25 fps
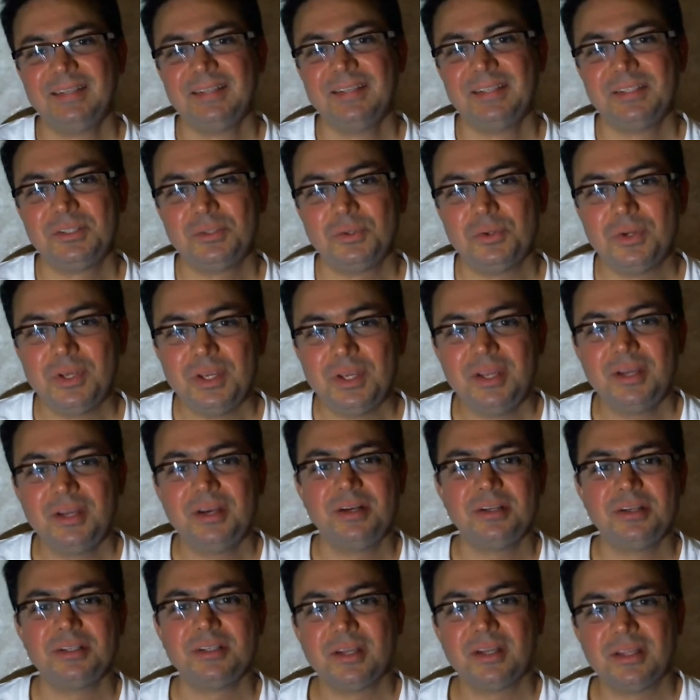so
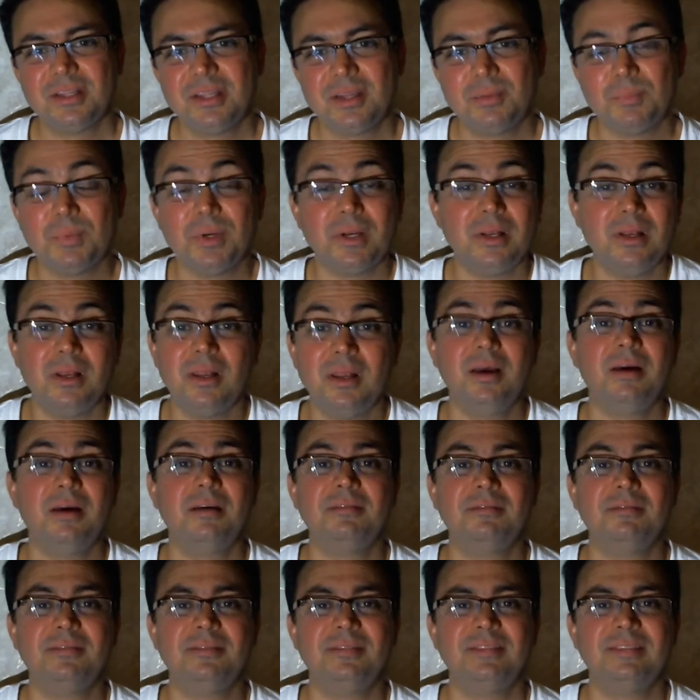here is nothing but
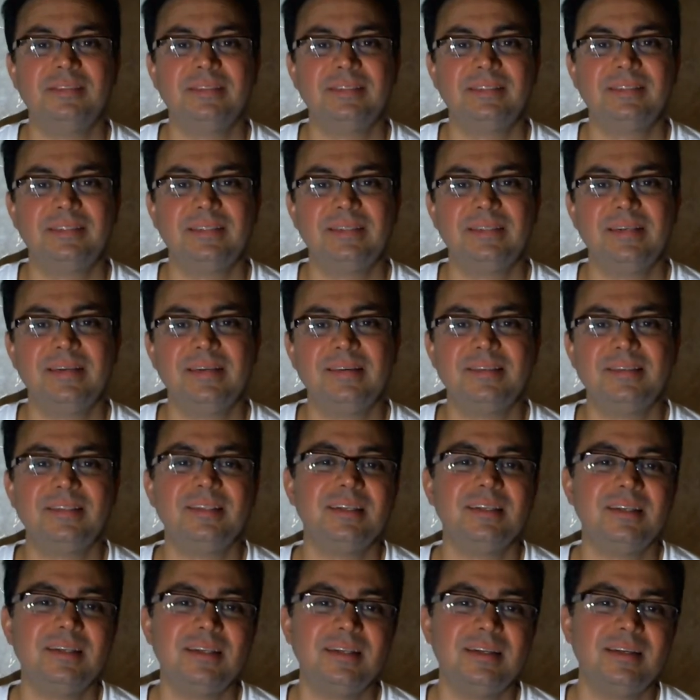love. You
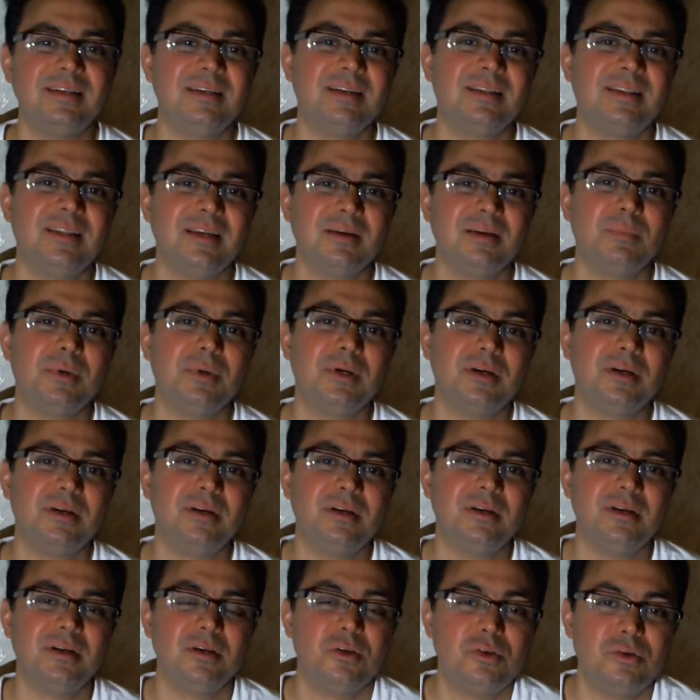see, nothing but
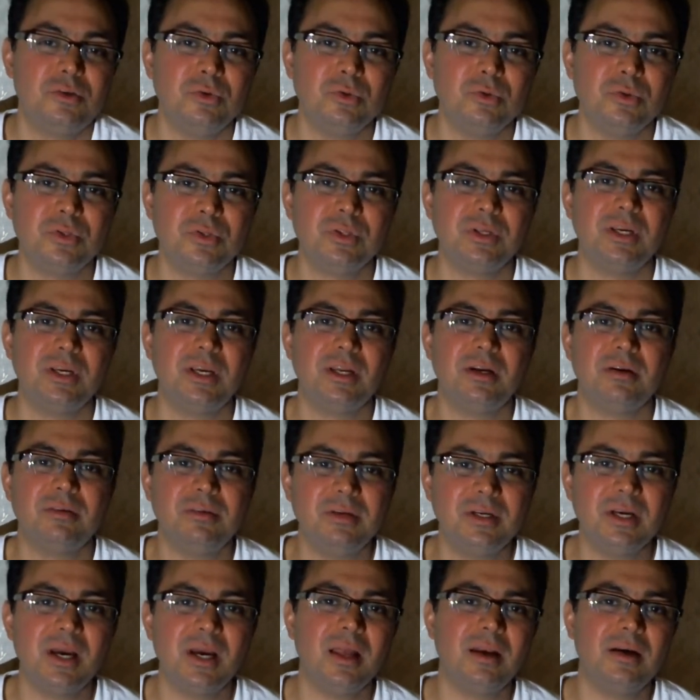truth and
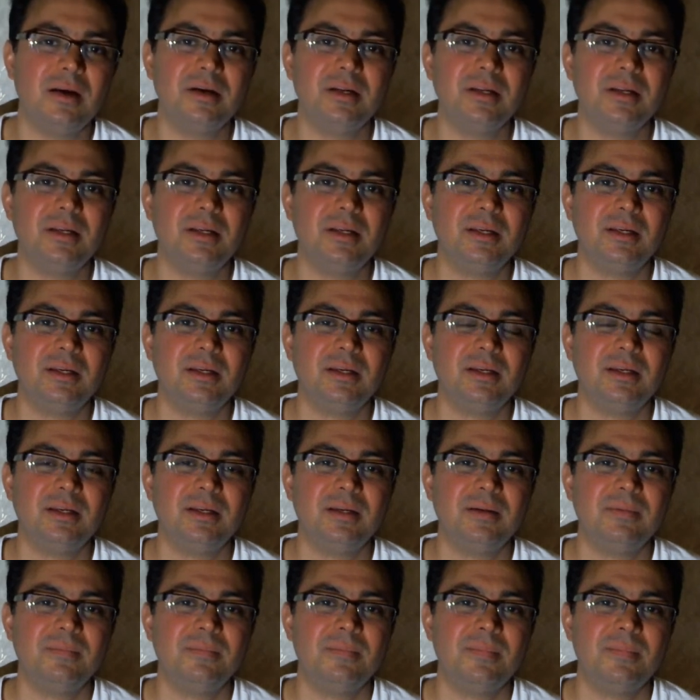reality
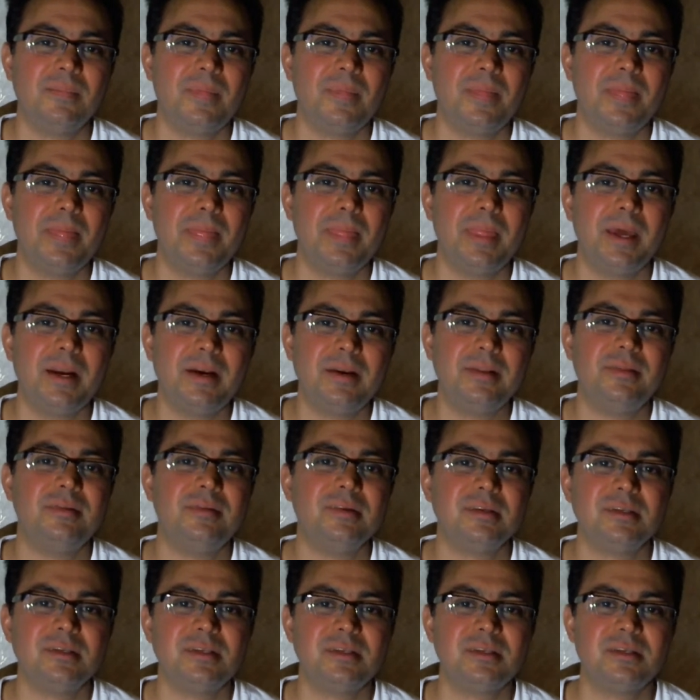that
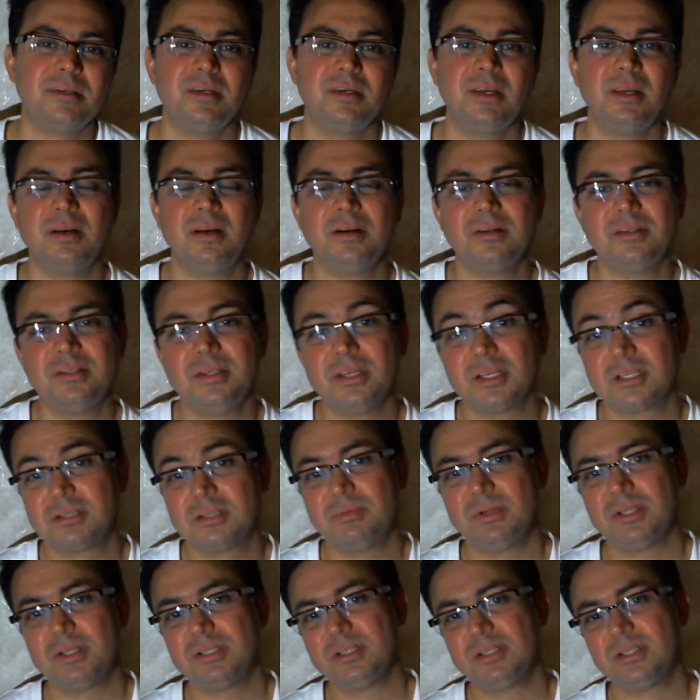this energy
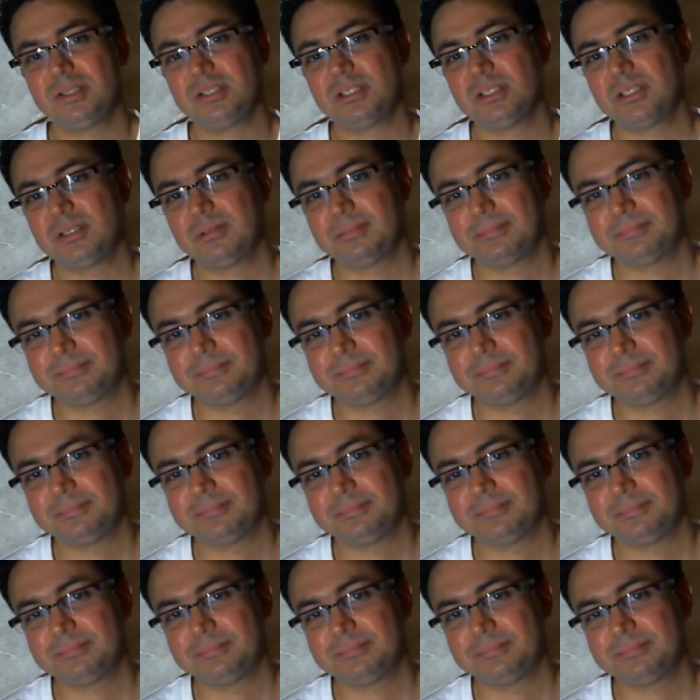expresses.